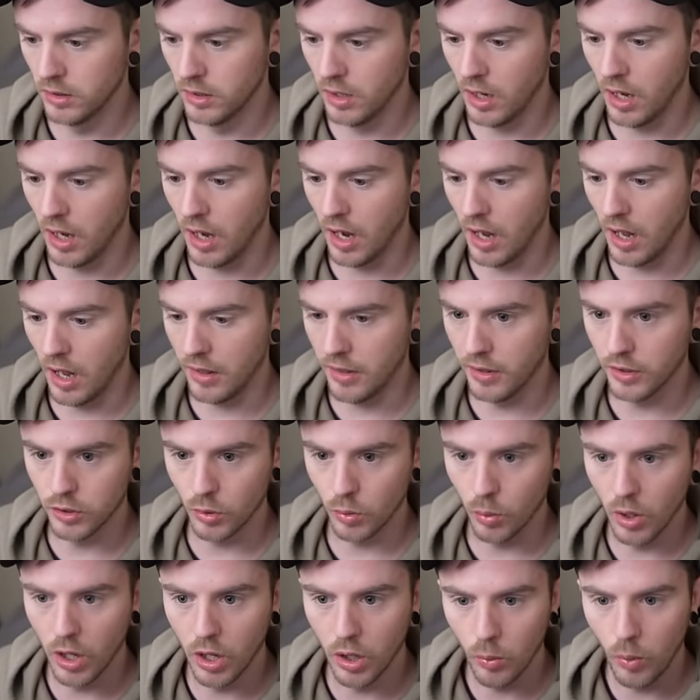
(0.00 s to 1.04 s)
There's a
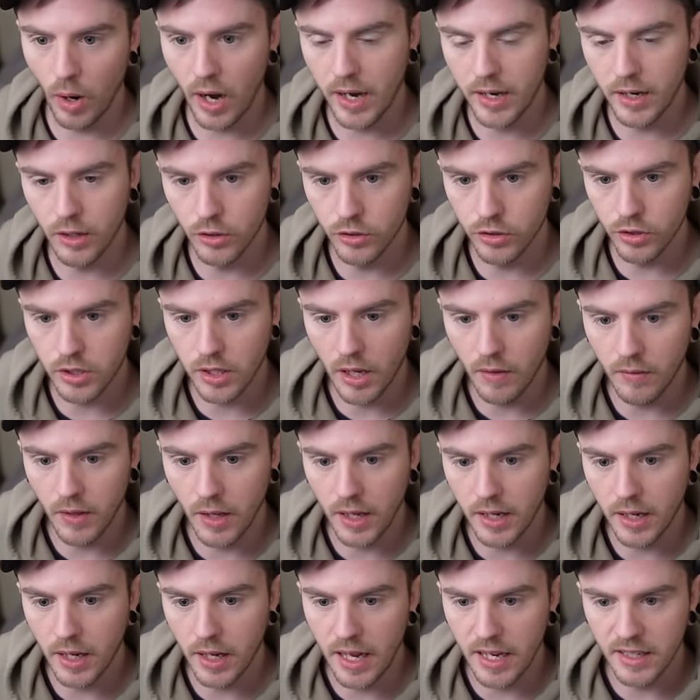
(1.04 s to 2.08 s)
world where he'll just have like
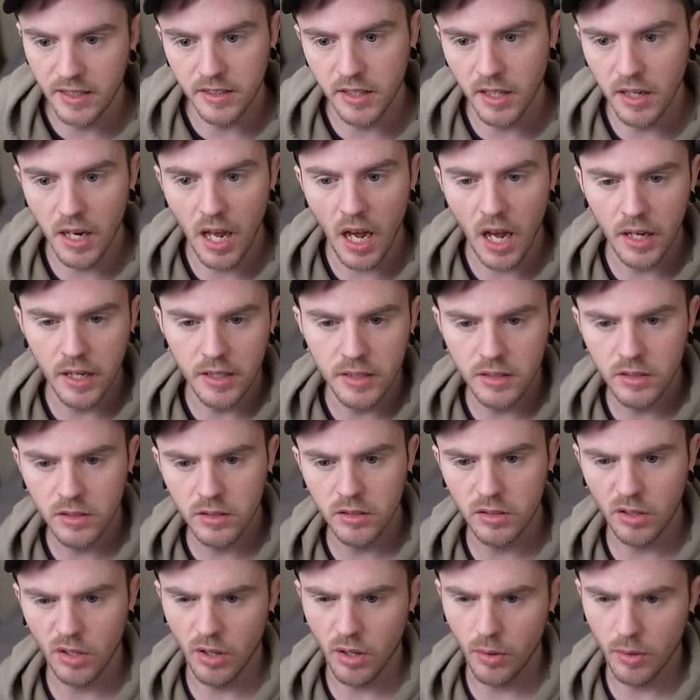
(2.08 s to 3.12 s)
eights and nines,
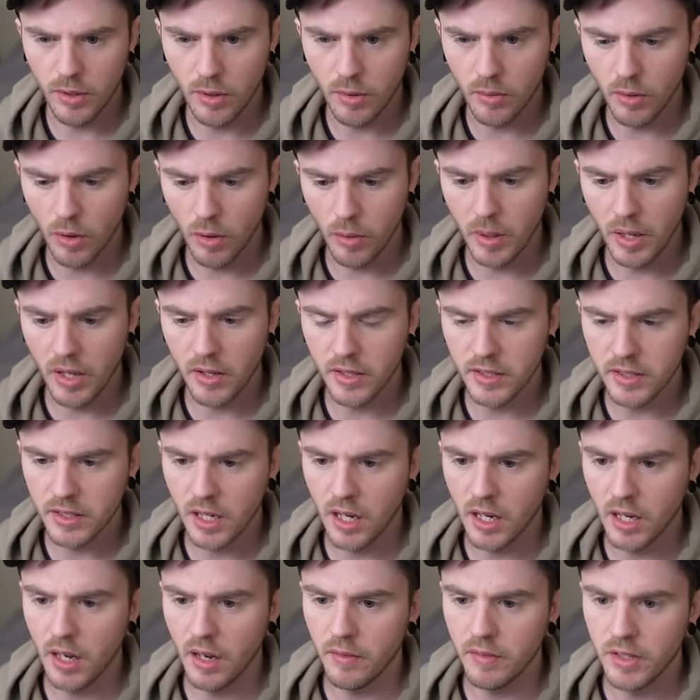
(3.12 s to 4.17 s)
although I don't know about this
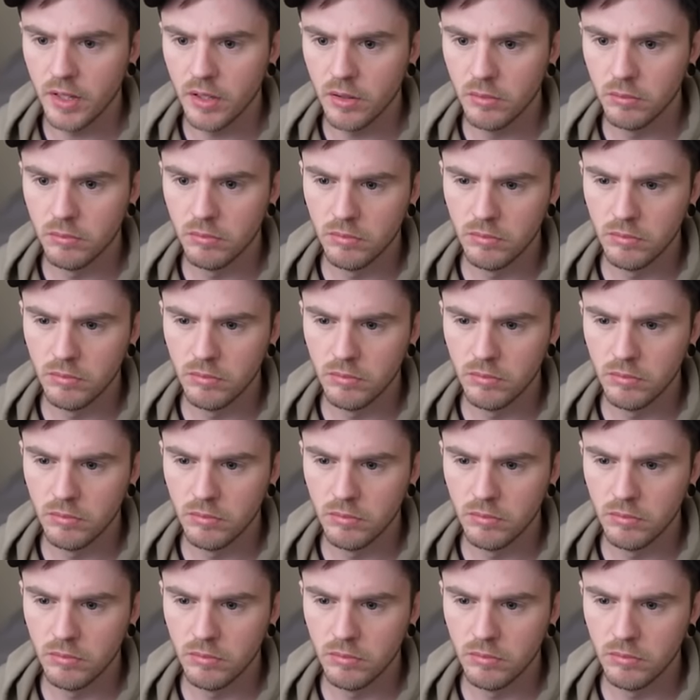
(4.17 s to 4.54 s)
guy having them.